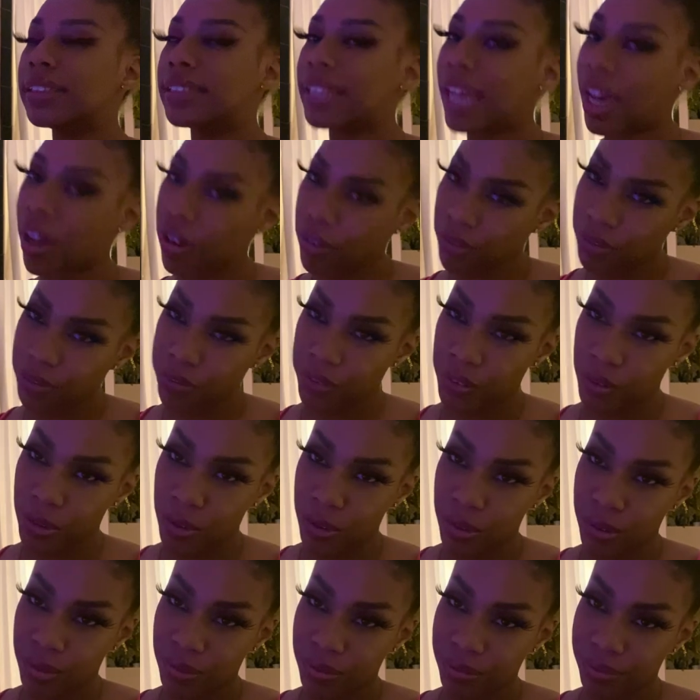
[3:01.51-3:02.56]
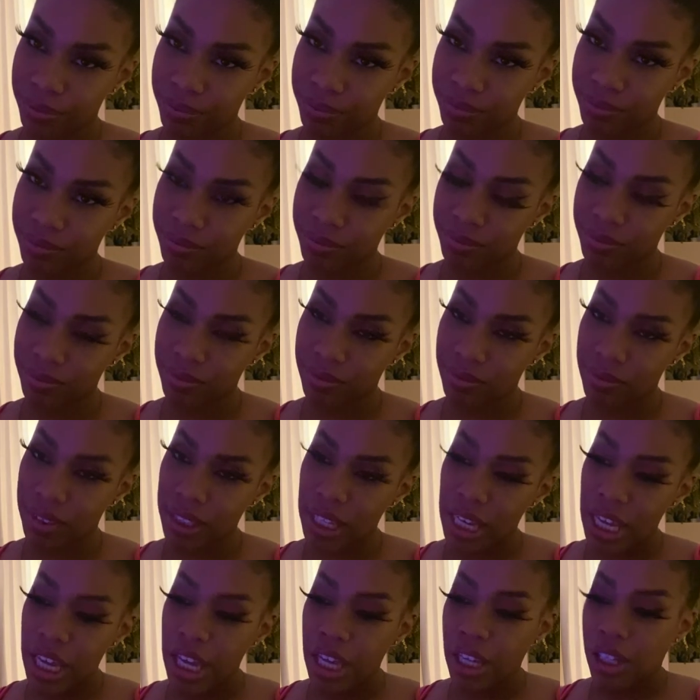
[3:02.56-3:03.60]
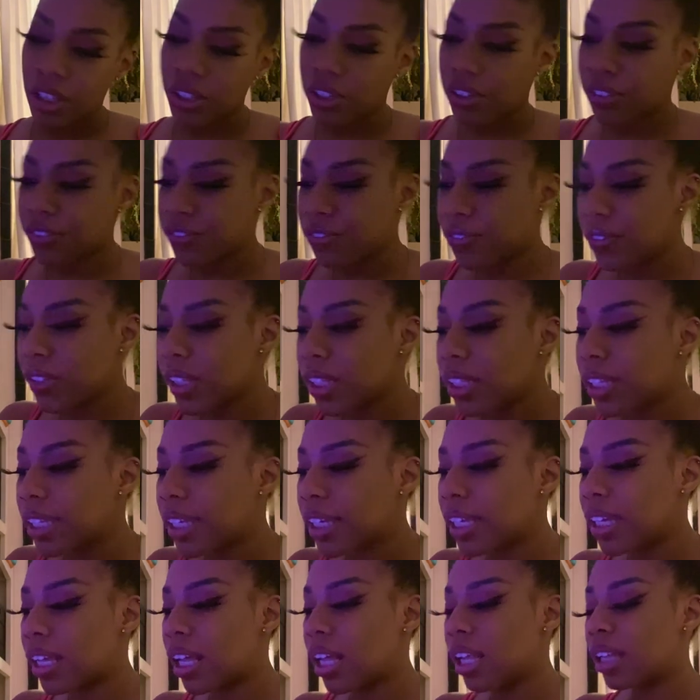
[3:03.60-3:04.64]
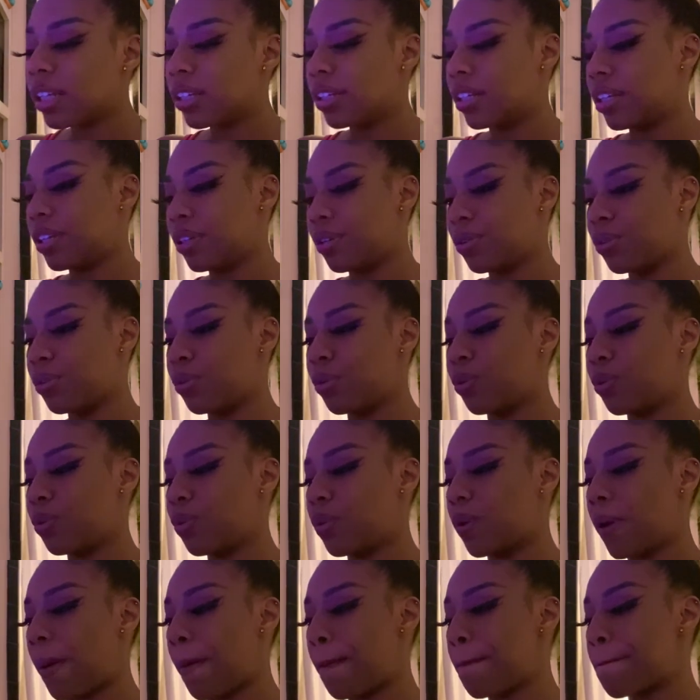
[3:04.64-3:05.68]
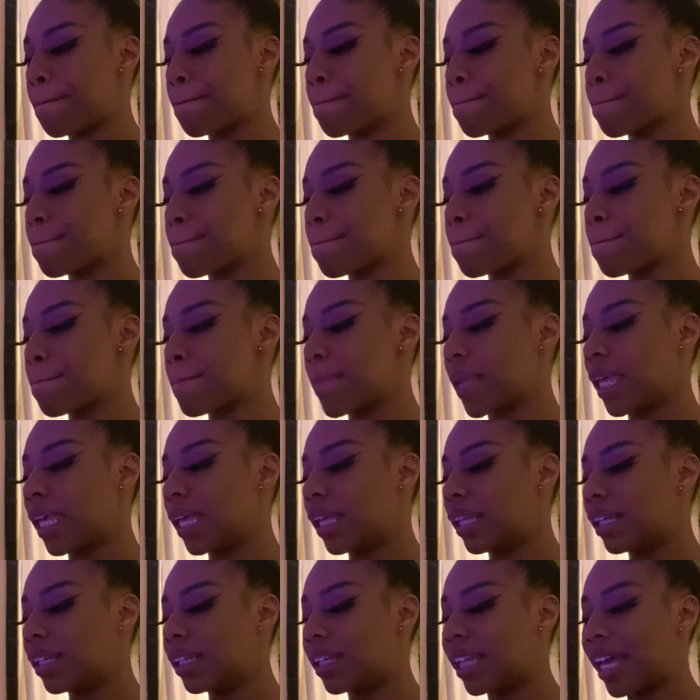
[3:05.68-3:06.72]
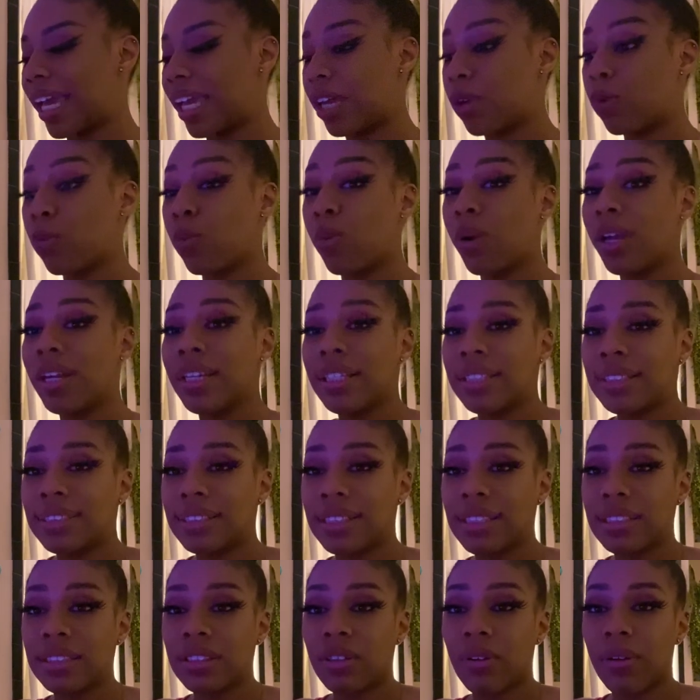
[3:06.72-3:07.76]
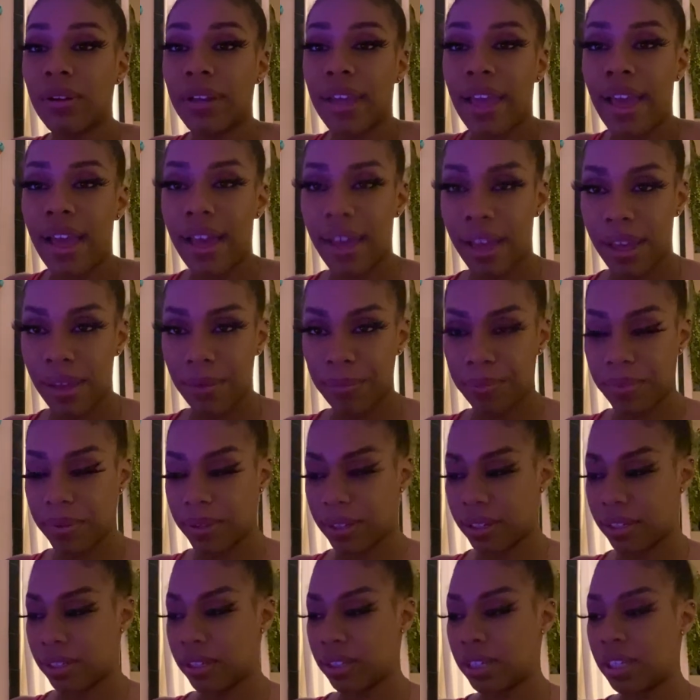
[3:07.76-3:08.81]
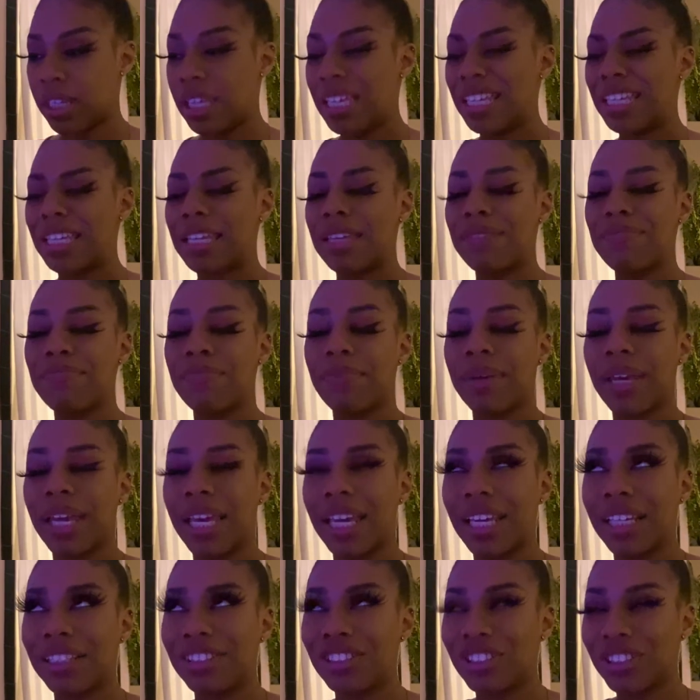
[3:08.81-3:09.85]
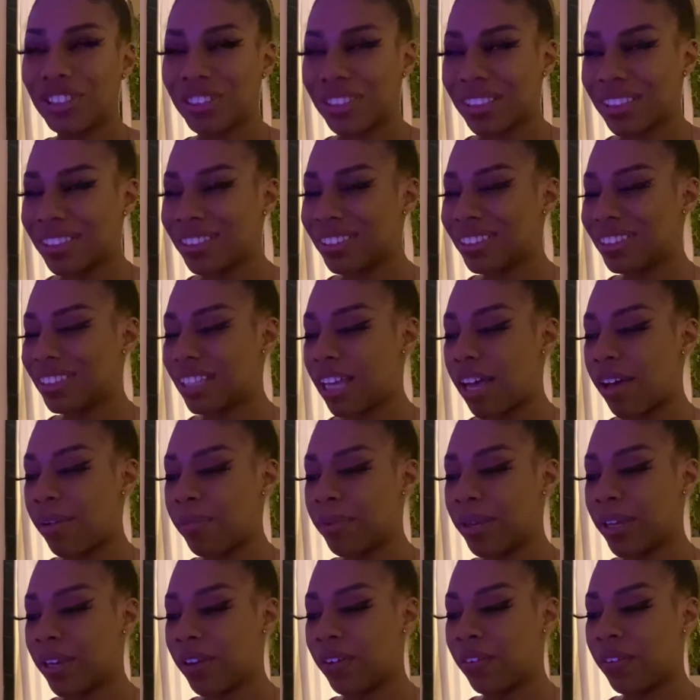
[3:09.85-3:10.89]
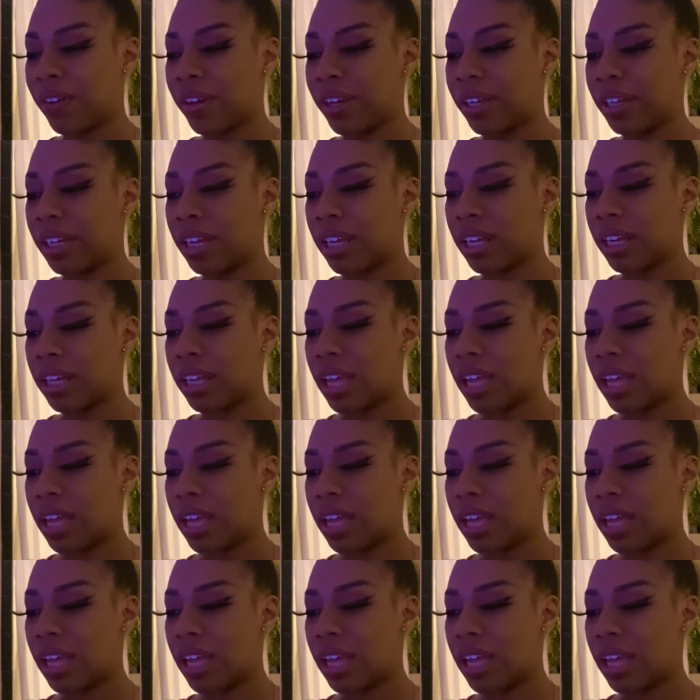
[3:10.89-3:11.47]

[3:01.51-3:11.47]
doubtful. You're feeling a little like, when is this gonna happen? Impatient, I'm hearing.